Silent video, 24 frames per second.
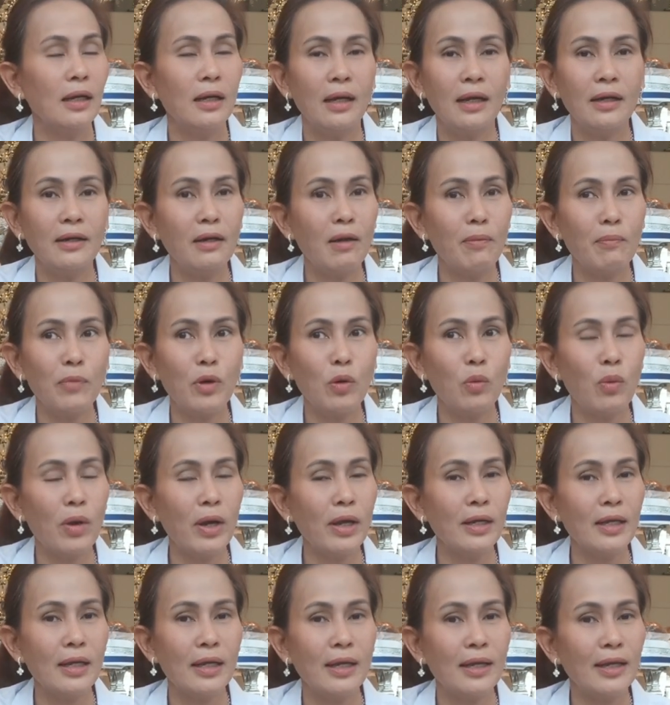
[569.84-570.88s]
And number
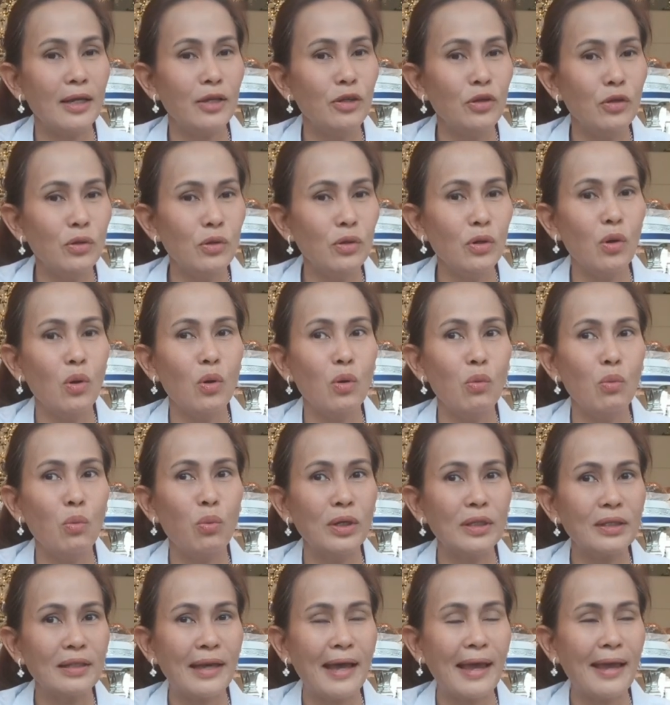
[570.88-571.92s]
one, you know
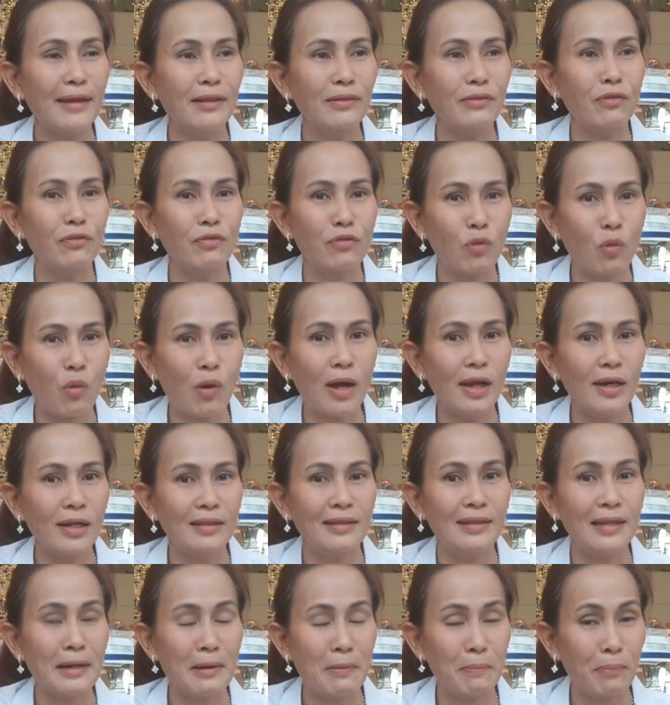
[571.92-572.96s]
what kind of
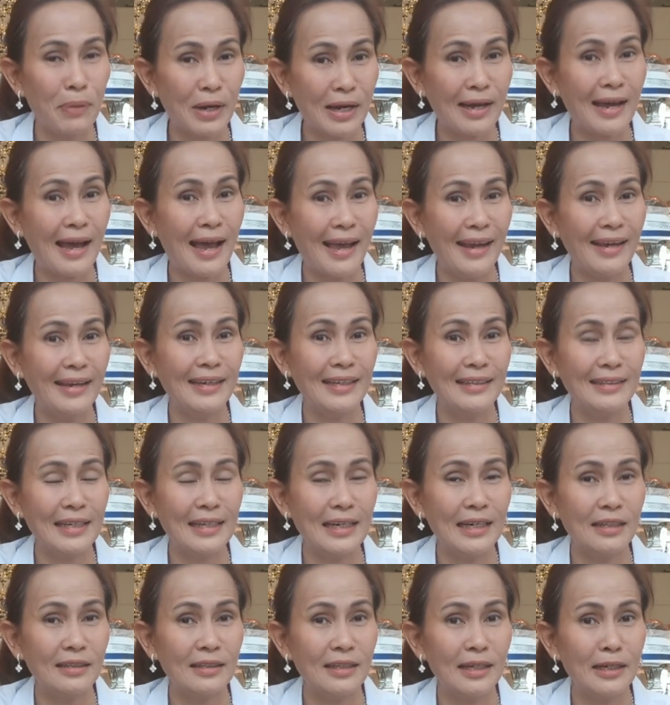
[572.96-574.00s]
quality ng pagkain na
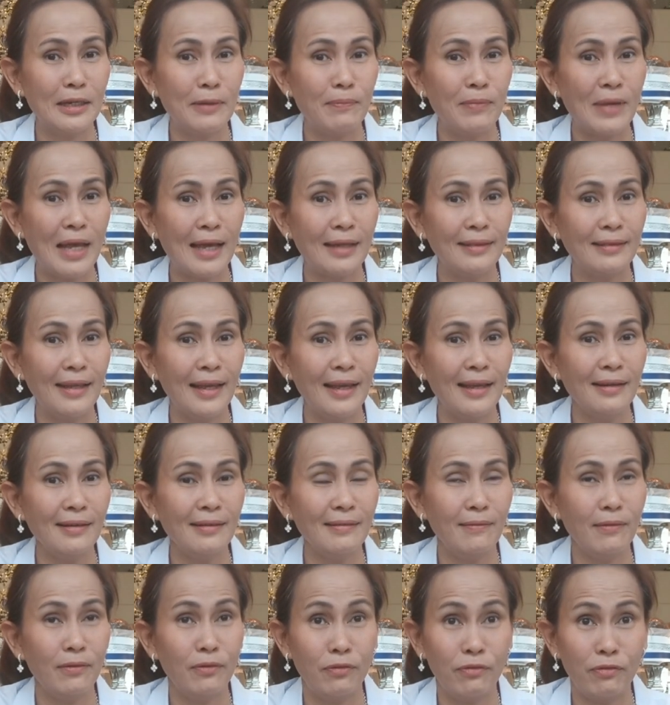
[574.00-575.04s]
tinatanim natin,
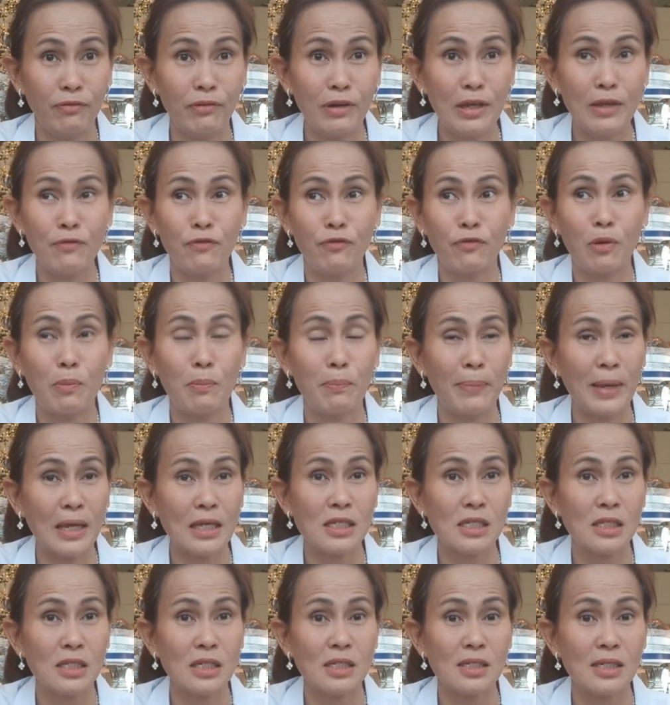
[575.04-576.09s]
free from
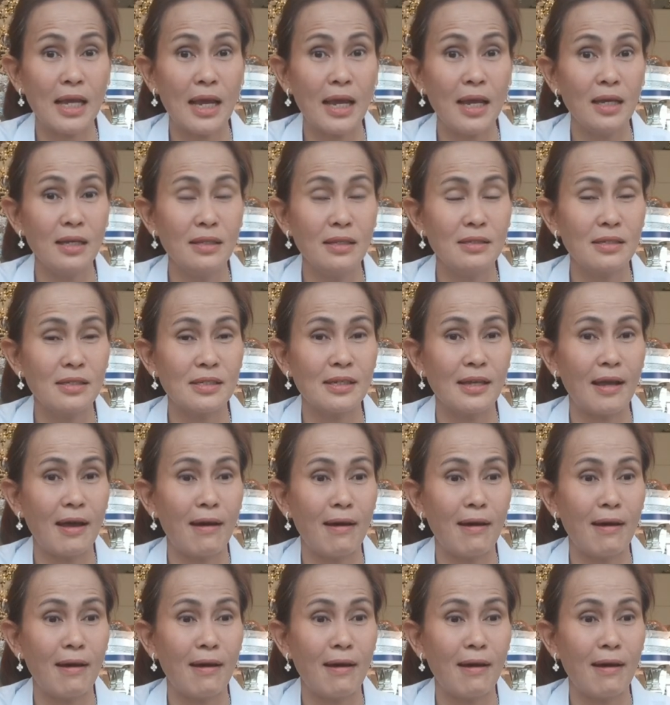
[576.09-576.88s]
pesticides.